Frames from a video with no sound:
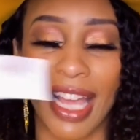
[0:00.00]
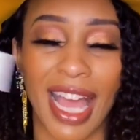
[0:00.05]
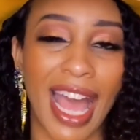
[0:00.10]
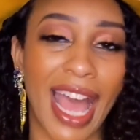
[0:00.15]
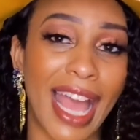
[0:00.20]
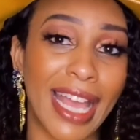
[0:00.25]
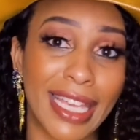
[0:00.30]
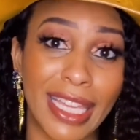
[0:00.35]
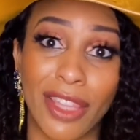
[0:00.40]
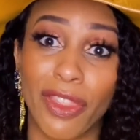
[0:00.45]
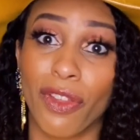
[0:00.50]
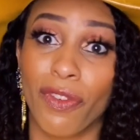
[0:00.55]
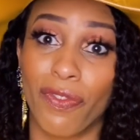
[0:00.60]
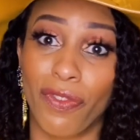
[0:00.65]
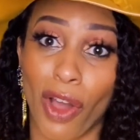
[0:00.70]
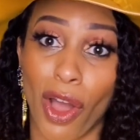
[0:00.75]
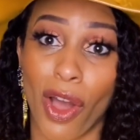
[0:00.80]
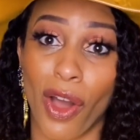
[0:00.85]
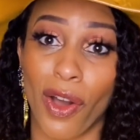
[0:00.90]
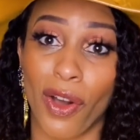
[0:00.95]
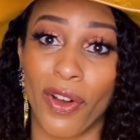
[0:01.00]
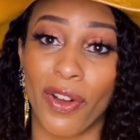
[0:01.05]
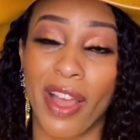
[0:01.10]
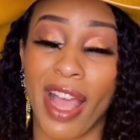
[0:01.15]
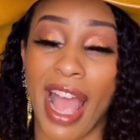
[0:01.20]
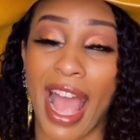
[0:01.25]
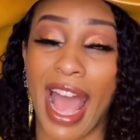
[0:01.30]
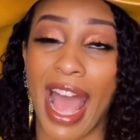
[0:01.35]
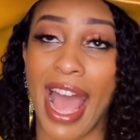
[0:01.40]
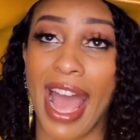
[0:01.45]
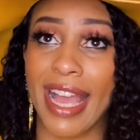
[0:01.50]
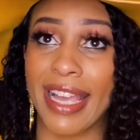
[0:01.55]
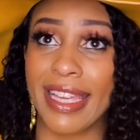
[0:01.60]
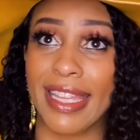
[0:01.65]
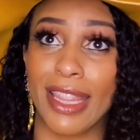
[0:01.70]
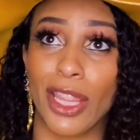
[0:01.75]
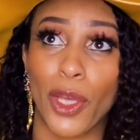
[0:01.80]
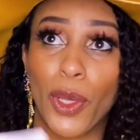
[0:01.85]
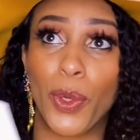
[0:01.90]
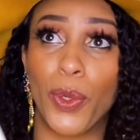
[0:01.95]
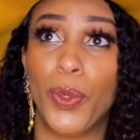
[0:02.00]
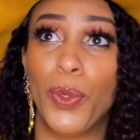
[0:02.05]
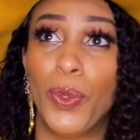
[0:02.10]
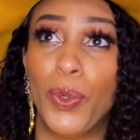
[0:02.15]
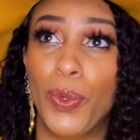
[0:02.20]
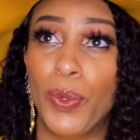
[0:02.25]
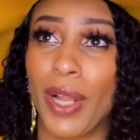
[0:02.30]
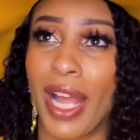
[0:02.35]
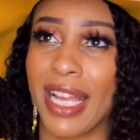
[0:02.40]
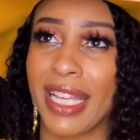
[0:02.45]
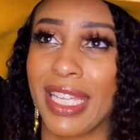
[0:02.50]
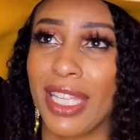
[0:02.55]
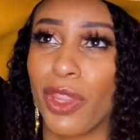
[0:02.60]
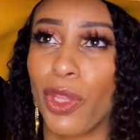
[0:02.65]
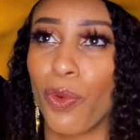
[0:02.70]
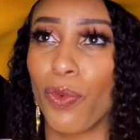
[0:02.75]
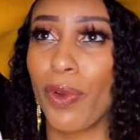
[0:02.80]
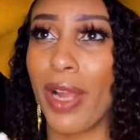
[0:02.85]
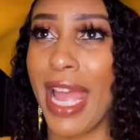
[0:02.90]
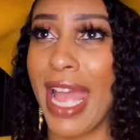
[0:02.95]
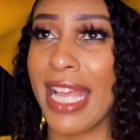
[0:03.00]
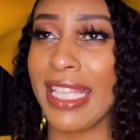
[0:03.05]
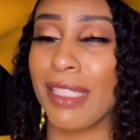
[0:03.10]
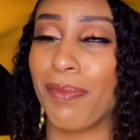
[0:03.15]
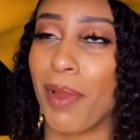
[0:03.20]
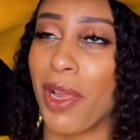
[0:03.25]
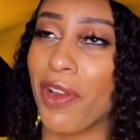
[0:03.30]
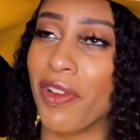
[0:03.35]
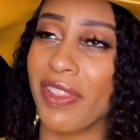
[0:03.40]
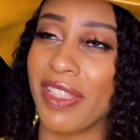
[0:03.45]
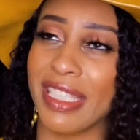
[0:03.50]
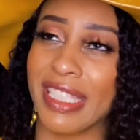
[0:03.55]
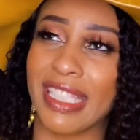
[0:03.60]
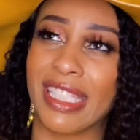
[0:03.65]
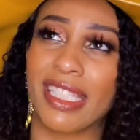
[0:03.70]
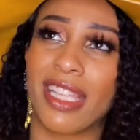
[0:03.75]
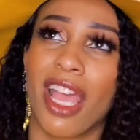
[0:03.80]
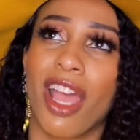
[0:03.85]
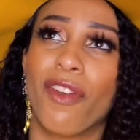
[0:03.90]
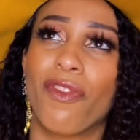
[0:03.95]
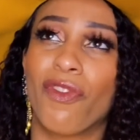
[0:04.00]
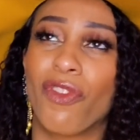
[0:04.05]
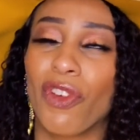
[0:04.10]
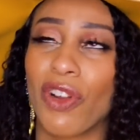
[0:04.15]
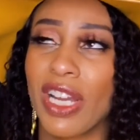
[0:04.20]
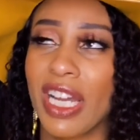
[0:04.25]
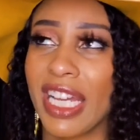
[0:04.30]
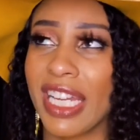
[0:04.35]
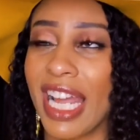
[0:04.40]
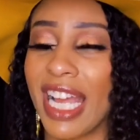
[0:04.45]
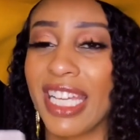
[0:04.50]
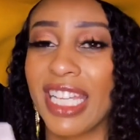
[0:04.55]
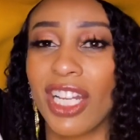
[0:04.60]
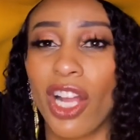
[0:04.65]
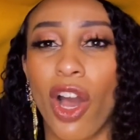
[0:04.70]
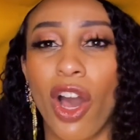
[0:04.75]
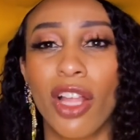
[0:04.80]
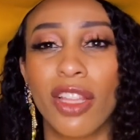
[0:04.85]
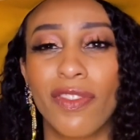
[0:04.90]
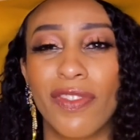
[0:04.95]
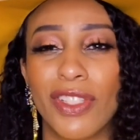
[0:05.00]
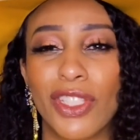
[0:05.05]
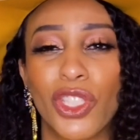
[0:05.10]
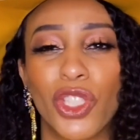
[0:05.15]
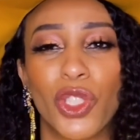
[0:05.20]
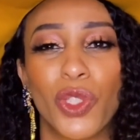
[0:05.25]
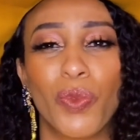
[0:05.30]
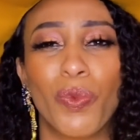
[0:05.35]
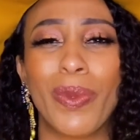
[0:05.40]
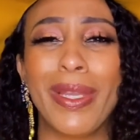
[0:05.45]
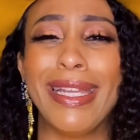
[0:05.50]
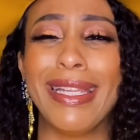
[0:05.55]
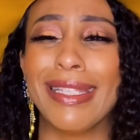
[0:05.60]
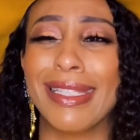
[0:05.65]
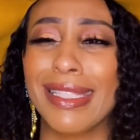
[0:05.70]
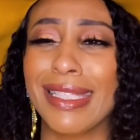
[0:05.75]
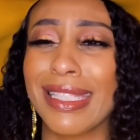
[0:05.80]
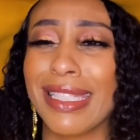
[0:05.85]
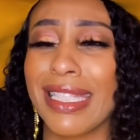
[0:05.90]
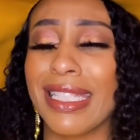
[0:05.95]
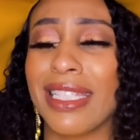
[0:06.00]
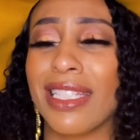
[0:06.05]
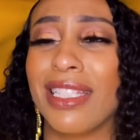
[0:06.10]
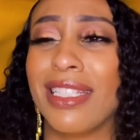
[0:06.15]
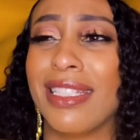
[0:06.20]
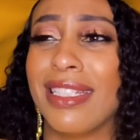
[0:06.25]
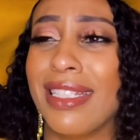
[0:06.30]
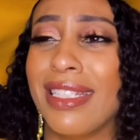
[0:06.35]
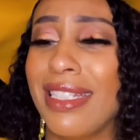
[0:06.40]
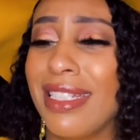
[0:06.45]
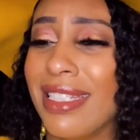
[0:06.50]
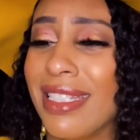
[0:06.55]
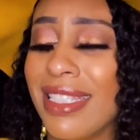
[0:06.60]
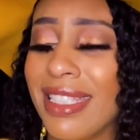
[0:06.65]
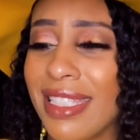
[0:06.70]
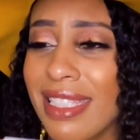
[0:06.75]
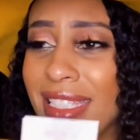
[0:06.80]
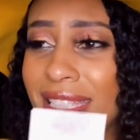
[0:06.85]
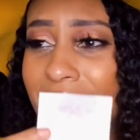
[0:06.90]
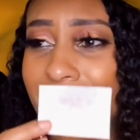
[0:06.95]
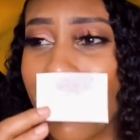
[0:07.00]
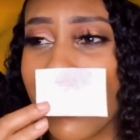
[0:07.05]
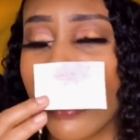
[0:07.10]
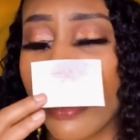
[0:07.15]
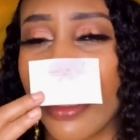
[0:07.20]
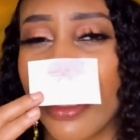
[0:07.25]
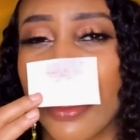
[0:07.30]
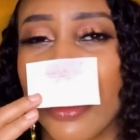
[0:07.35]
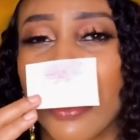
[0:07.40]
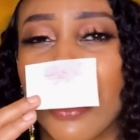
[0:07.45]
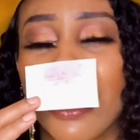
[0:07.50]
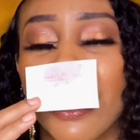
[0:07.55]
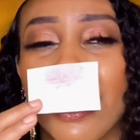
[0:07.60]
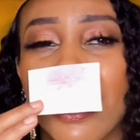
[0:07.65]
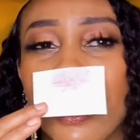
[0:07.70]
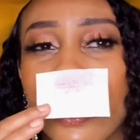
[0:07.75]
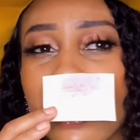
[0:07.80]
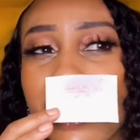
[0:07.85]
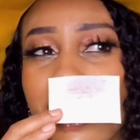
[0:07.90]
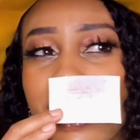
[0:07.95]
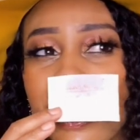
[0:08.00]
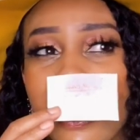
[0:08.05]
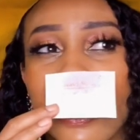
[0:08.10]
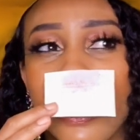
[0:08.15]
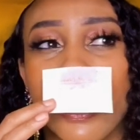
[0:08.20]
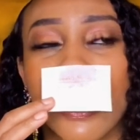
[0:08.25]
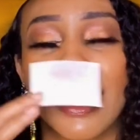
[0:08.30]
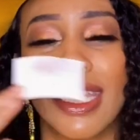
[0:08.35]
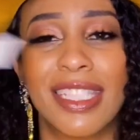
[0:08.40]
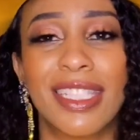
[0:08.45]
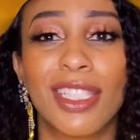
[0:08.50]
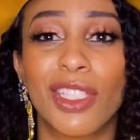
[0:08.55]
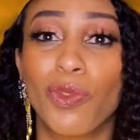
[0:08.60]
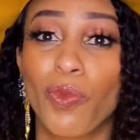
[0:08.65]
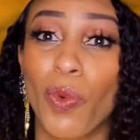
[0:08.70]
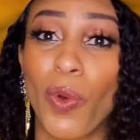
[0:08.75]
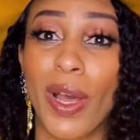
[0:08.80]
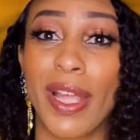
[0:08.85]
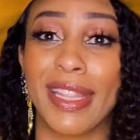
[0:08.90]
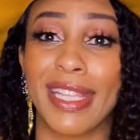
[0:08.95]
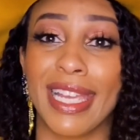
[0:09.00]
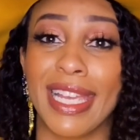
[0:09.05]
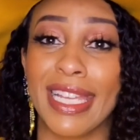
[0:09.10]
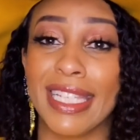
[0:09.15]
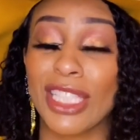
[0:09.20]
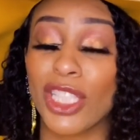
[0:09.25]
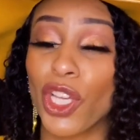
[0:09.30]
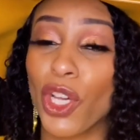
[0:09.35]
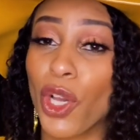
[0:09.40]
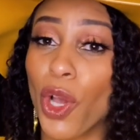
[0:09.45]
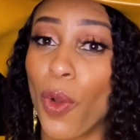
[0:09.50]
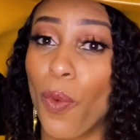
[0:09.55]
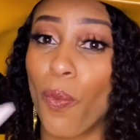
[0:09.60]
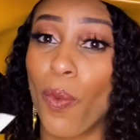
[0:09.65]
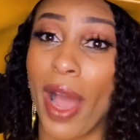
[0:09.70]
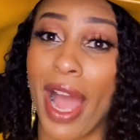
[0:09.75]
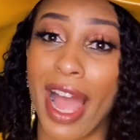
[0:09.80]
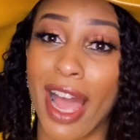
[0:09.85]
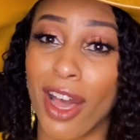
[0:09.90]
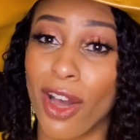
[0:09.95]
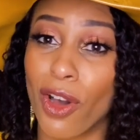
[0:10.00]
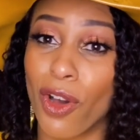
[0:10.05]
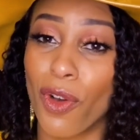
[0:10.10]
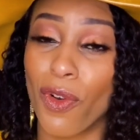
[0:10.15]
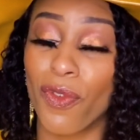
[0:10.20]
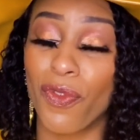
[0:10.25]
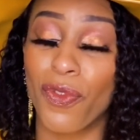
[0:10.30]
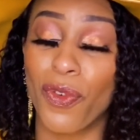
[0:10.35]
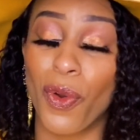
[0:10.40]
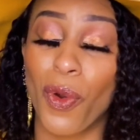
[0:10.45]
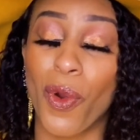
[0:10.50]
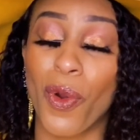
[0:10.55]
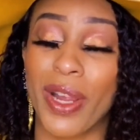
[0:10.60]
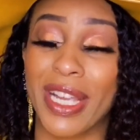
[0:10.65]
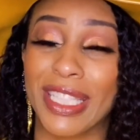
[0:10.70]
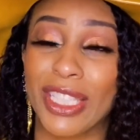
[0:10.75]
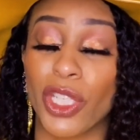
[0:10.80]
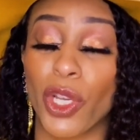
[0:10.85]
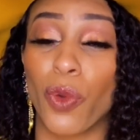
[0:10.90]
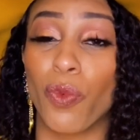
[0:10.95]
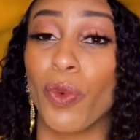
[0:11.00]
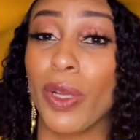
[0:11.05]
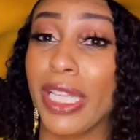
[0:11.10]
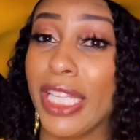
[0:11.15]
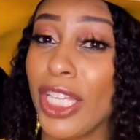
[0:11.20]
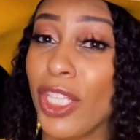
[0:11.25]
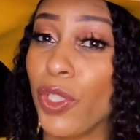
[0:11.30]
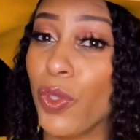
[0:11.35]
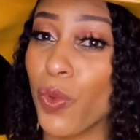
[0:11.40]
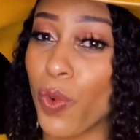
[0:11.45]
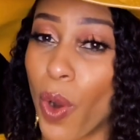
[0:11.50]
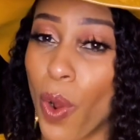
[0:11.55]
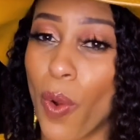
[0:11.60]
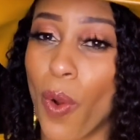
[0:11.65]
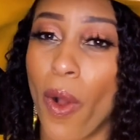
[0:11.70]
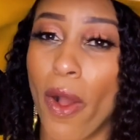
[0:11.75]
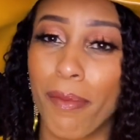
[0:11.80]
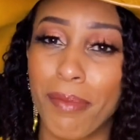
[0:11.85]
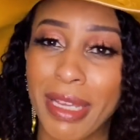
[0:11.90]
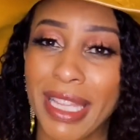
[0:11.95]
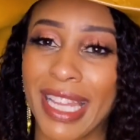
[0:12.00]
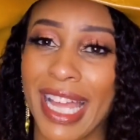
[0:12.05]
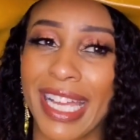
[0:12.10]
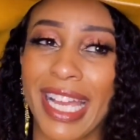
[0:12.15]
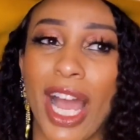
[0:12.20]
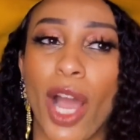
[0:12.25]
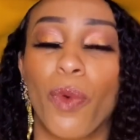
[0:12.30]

I get the fall. I get the oud, I get the raspberry, the saffron, I get all of the sweetness and goodness in this. This is one that it took a while for it to really grow on me like I